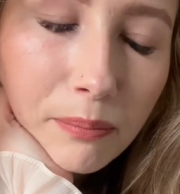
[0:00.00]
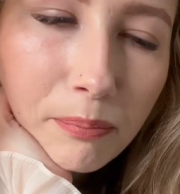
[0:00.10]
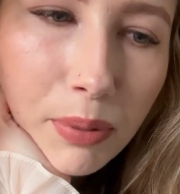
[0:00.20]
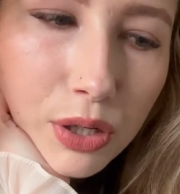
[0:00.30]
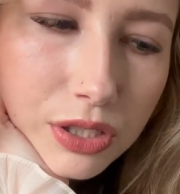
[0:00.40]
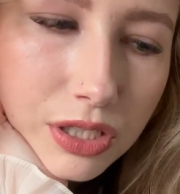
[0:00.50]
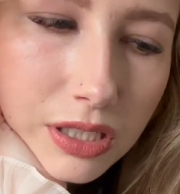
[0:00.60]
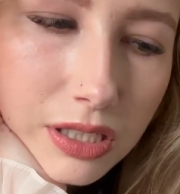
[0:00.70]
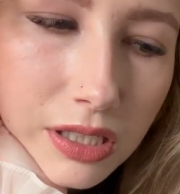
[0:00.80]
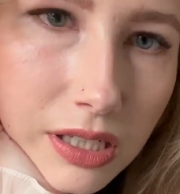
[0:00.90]
but
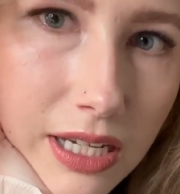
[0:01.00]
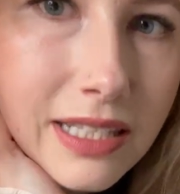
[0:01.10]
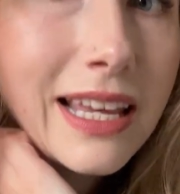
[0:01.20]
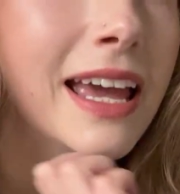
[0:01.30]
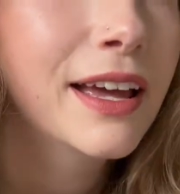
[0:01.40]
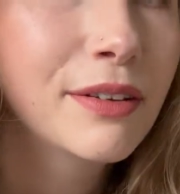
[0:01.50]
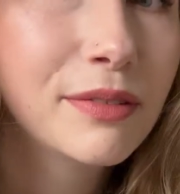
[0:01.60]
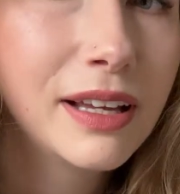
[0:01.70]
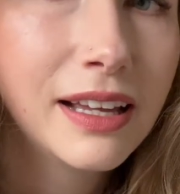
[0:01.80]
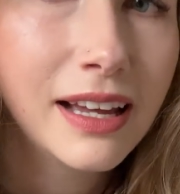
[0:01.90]
it's here.
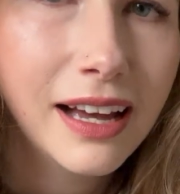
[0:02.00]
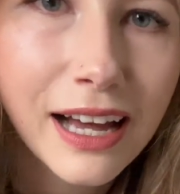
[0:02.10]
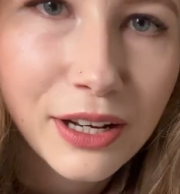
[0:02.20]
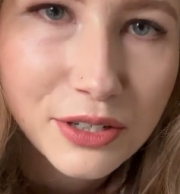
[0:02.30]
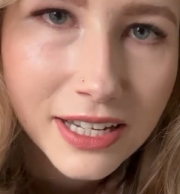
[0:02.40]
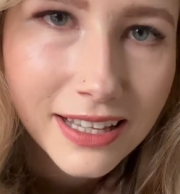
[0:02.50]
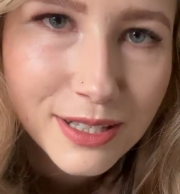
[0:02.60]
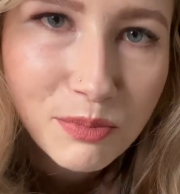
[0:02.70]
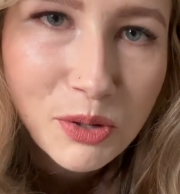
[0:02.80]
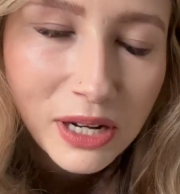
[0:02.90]
I looked at it
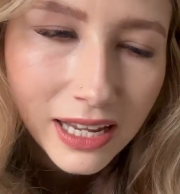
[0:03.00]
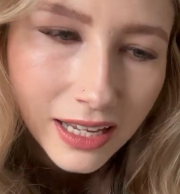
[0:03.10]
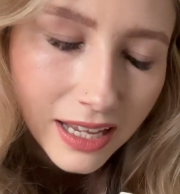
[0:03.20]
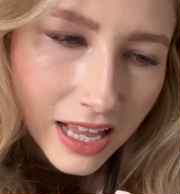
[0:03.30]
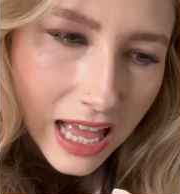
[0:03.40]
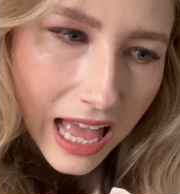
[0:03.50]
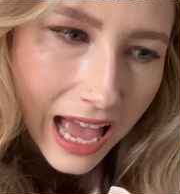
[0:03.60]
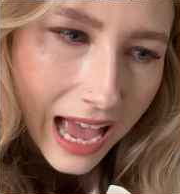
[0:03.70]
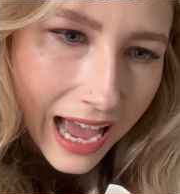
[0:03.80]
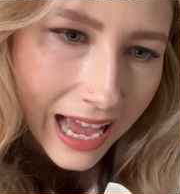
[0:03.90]
this morning
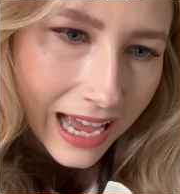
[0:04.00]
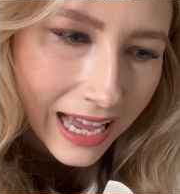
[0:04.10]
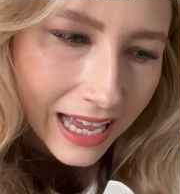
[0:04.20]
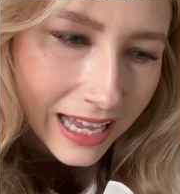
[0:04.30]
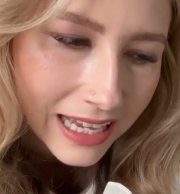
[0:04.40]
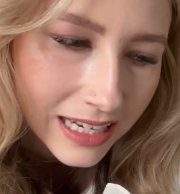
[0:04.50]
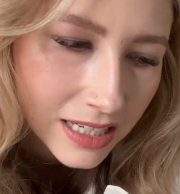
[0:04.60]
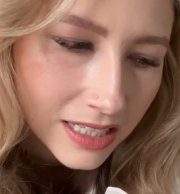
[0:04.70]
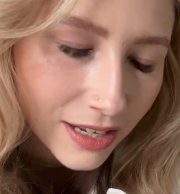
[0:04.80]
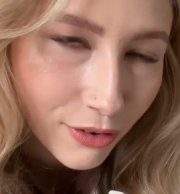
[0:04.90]

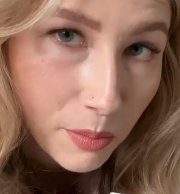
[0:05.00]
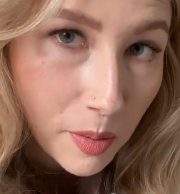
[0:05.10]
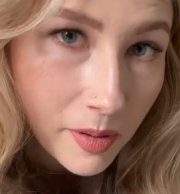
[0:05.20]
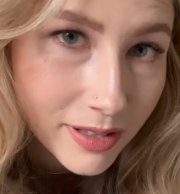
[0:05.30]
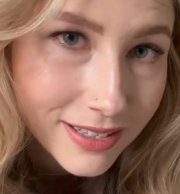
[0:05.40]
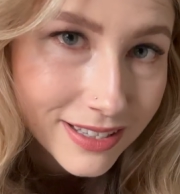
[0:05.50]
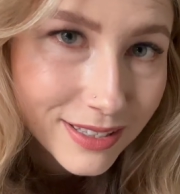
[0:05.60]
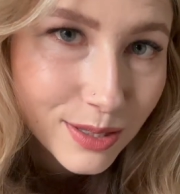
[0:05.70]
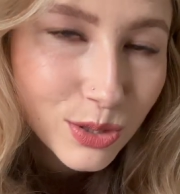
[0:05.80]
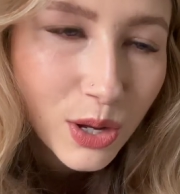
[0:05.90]
and I've got bubbles,
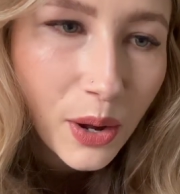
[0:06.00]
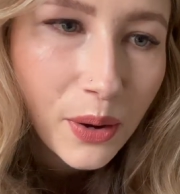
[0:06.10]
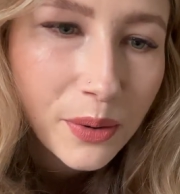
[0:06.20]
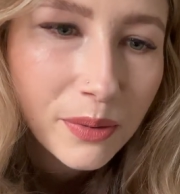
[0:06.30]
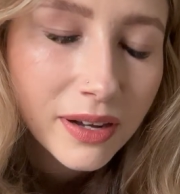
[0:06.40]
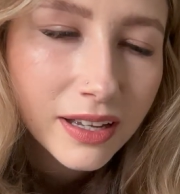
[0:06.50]
so